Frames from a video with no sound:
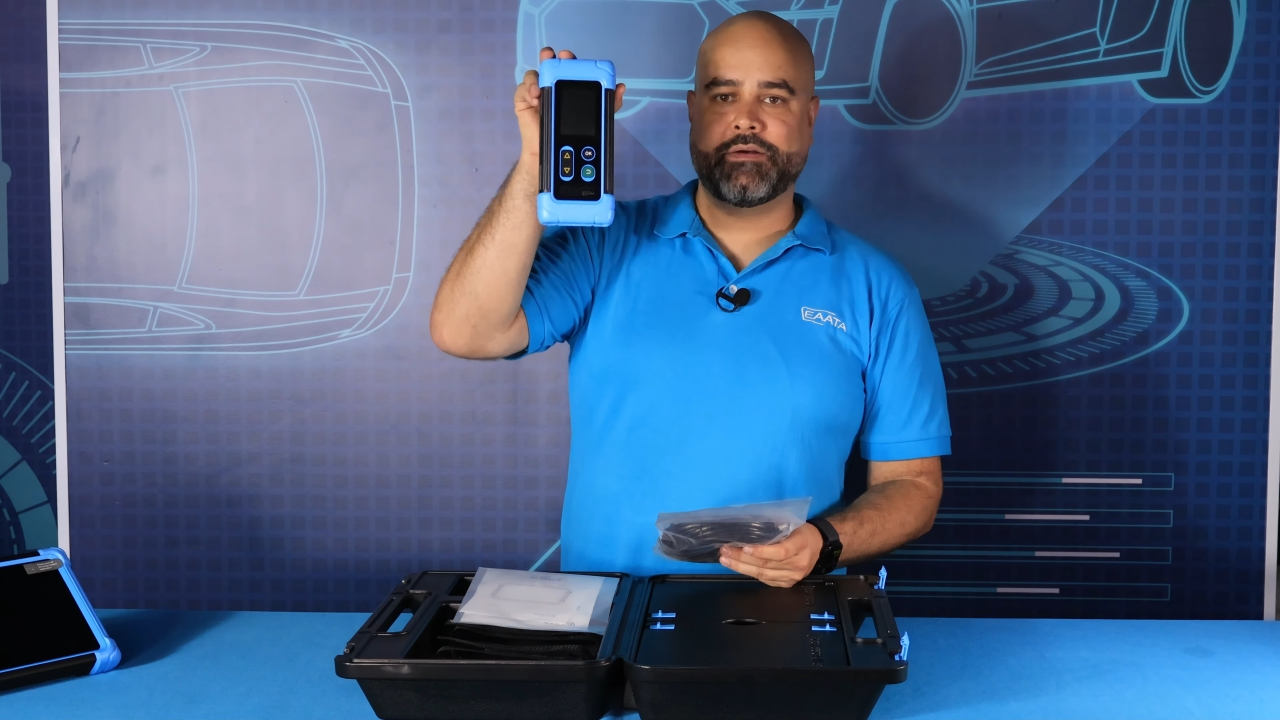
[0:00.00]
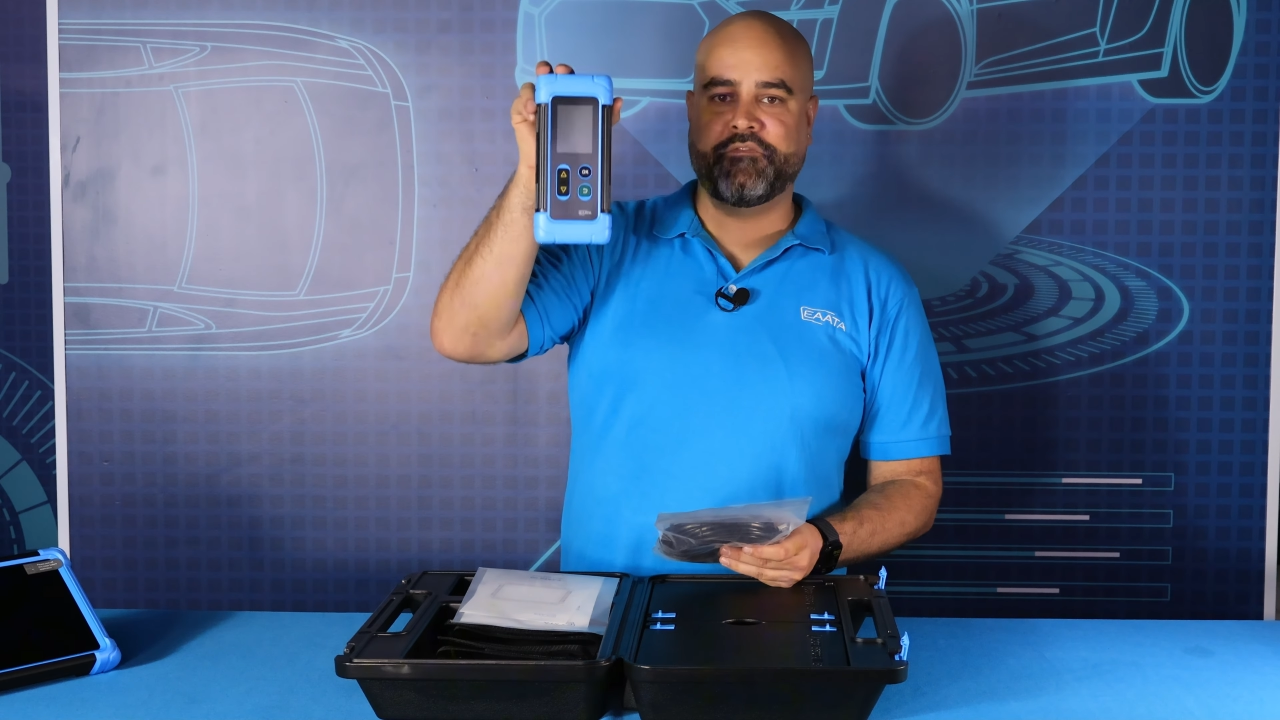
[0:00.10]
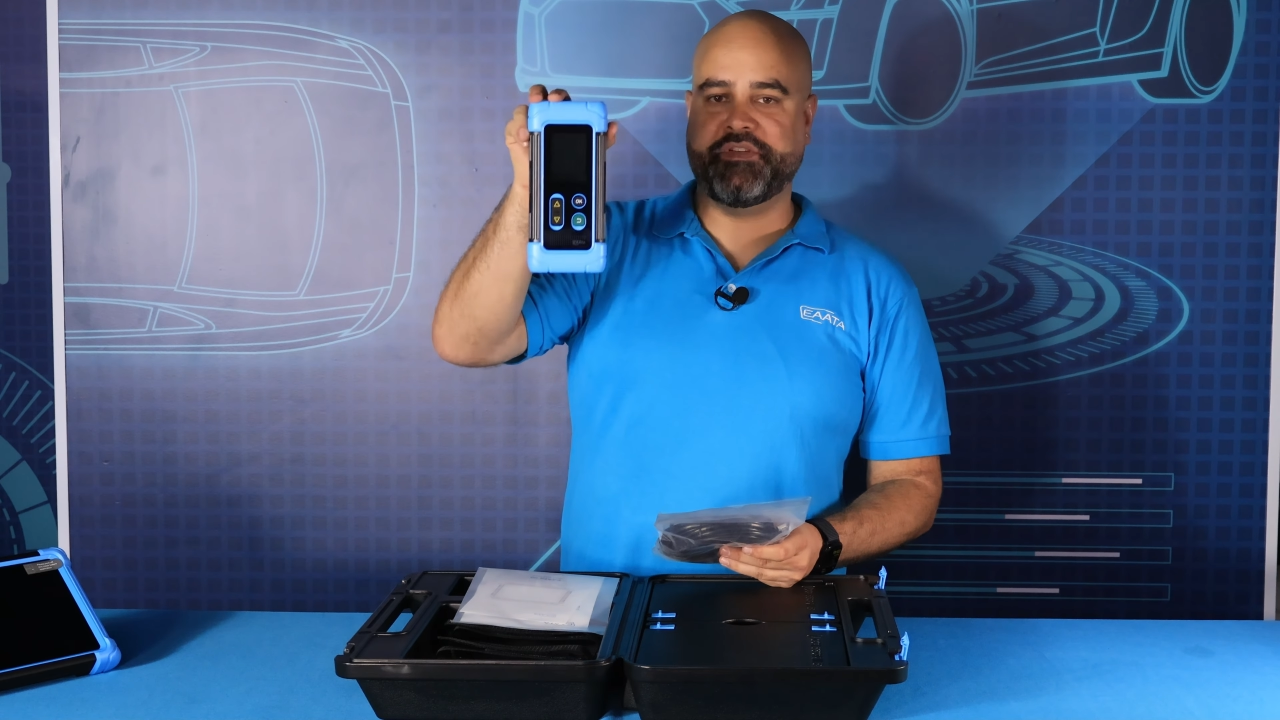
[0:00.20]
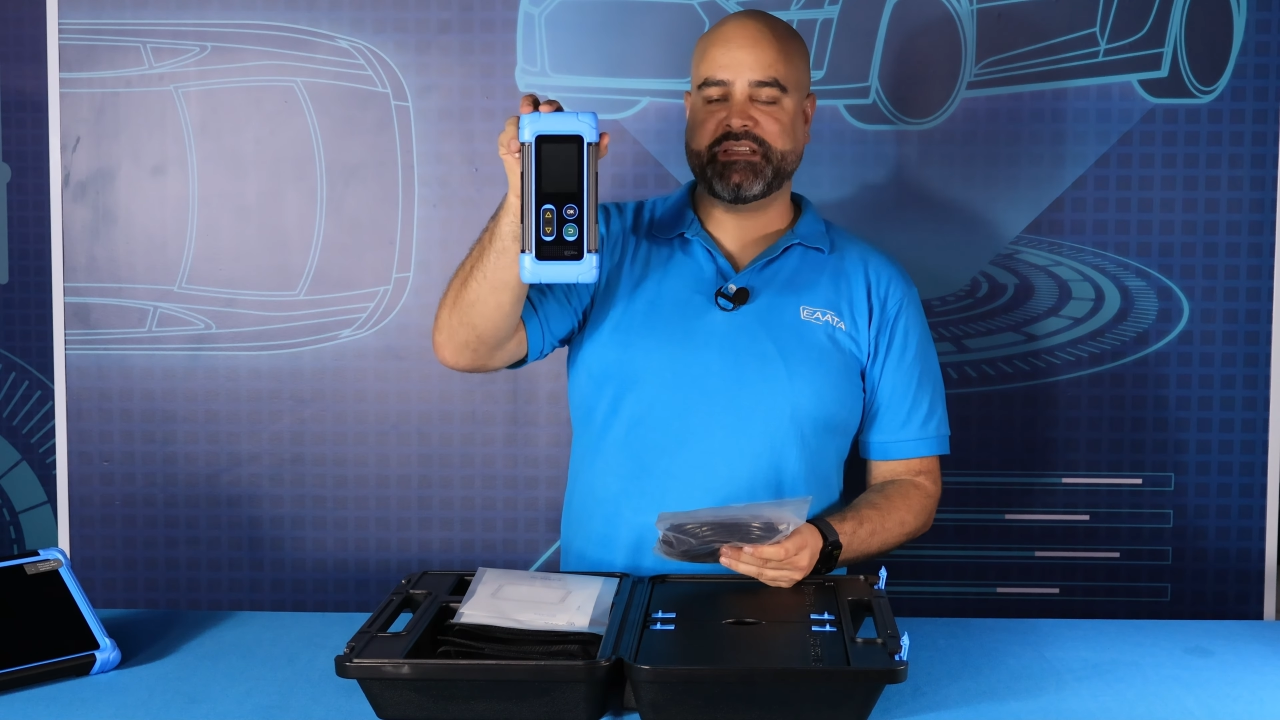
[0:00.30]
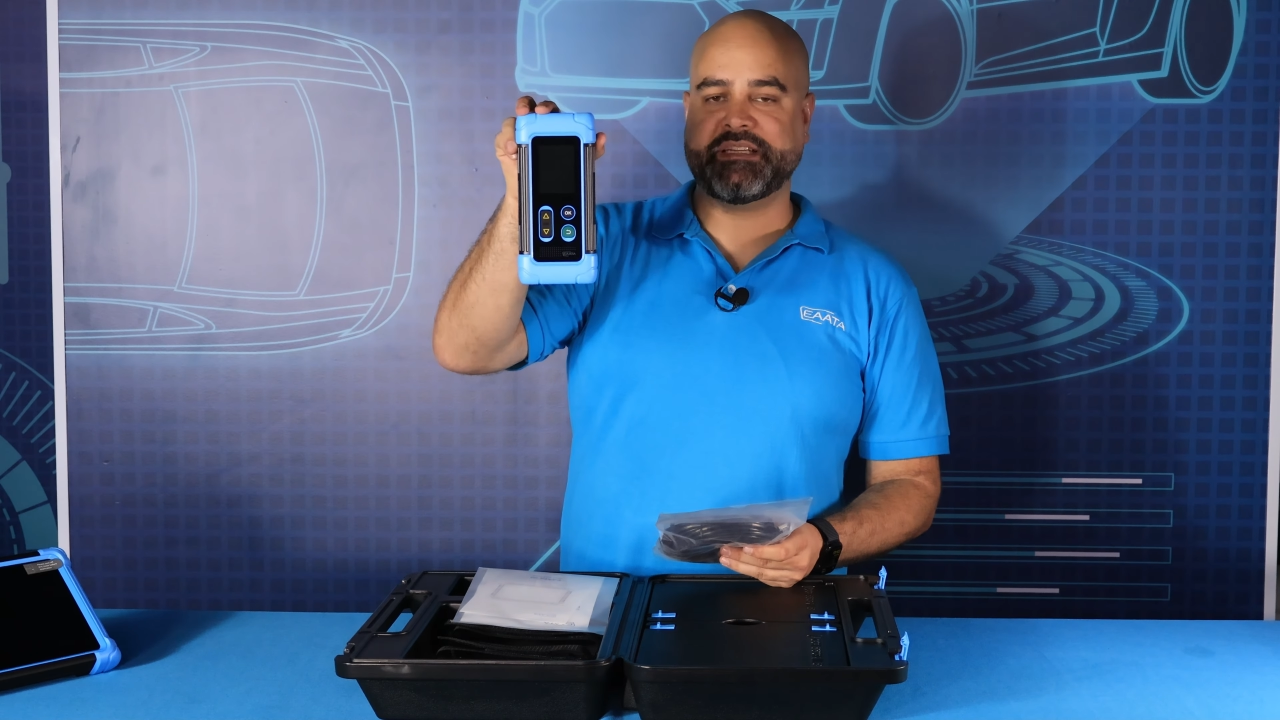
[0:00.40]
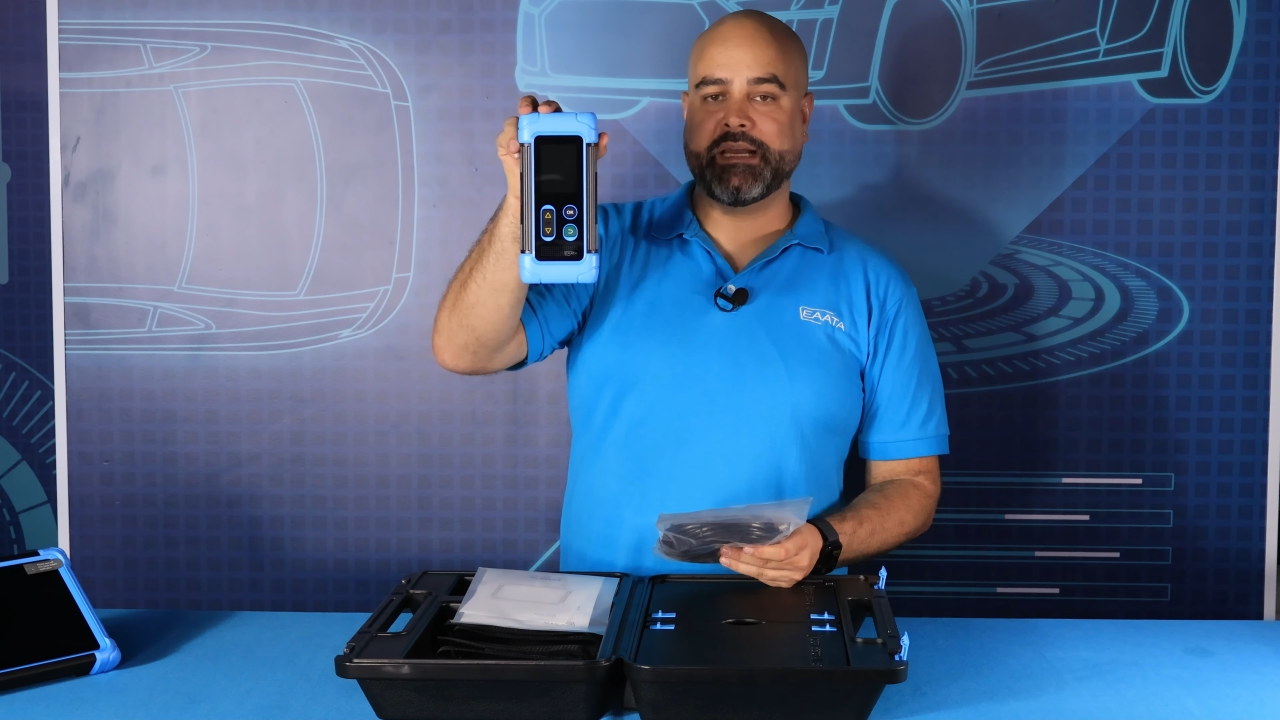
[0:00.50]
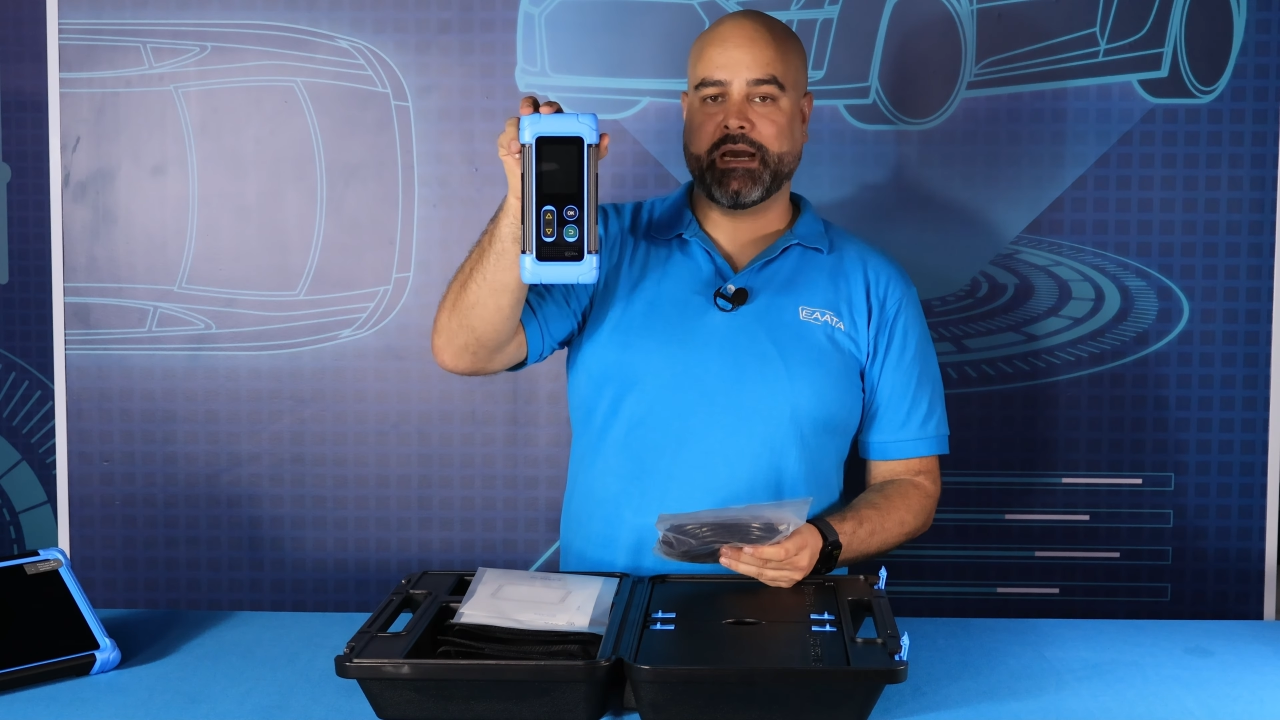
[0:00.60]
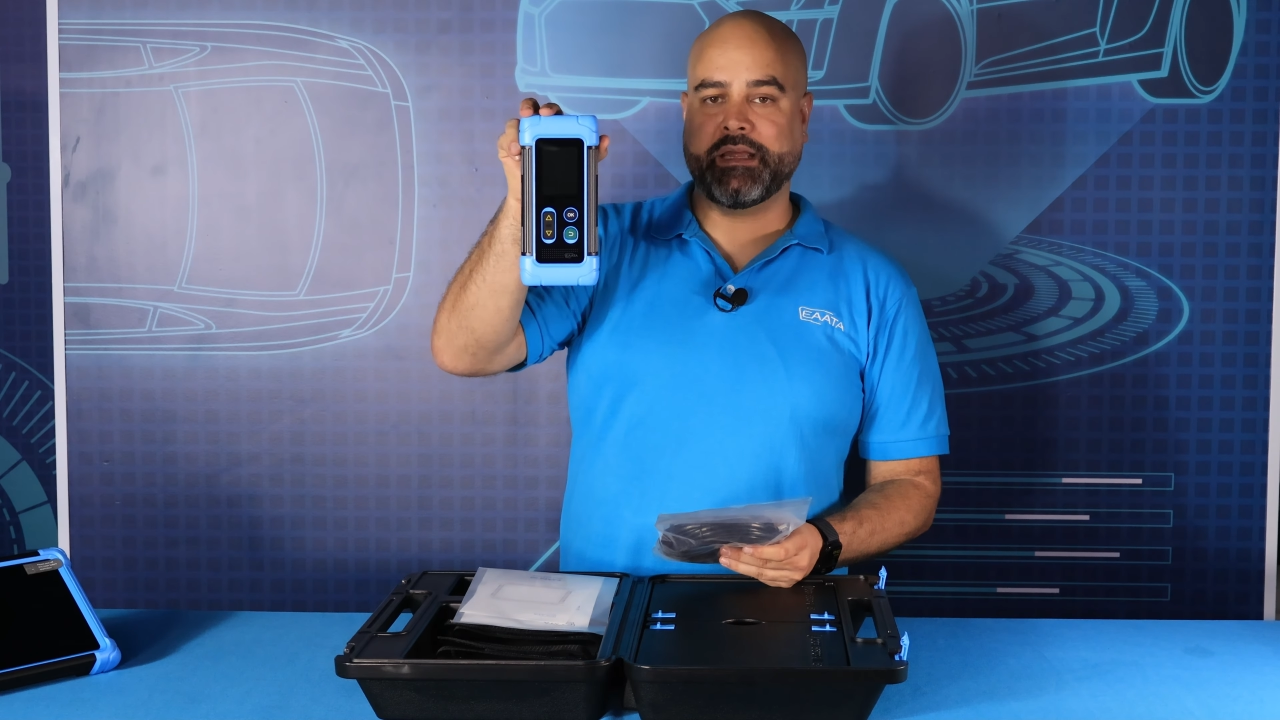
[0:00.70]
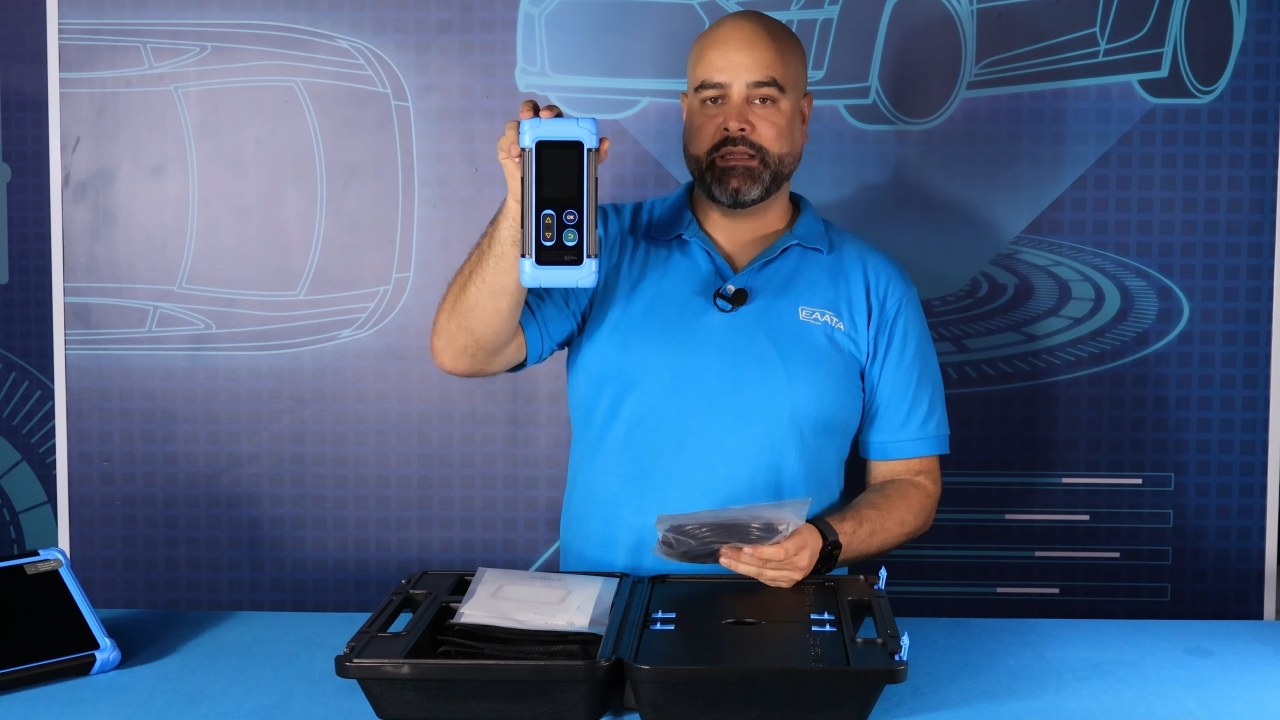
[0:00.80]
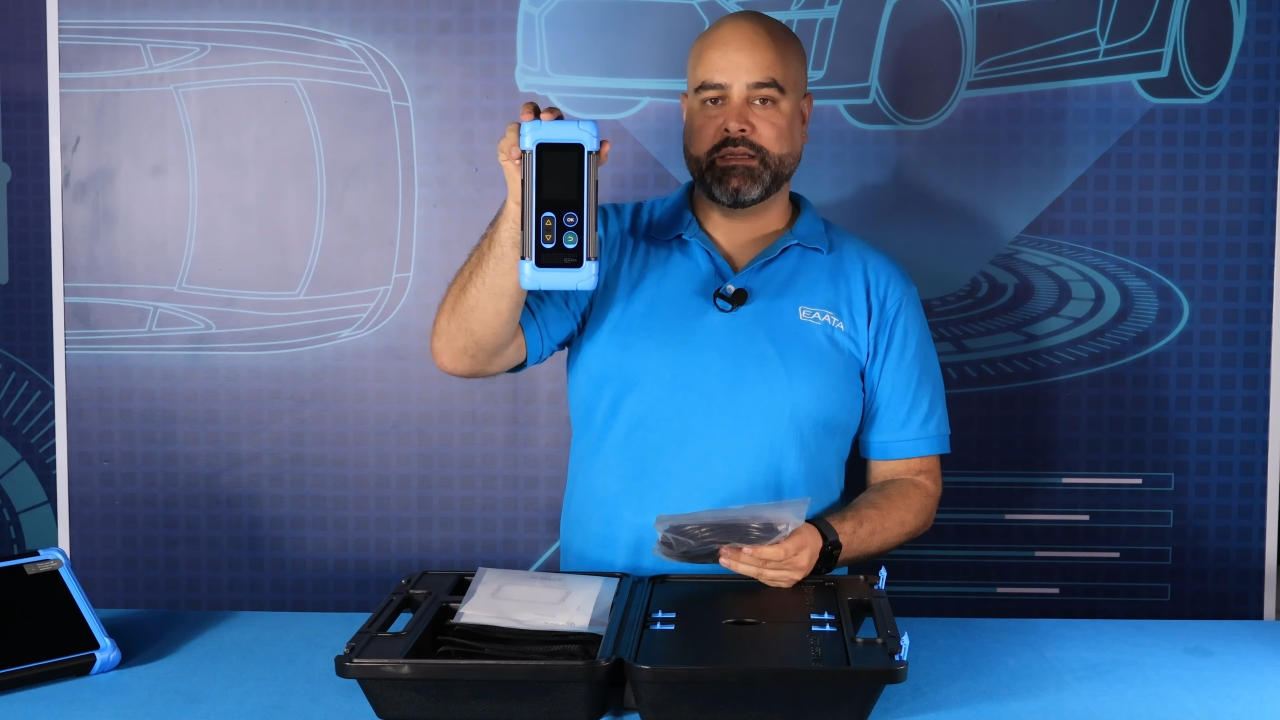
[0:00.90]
VCI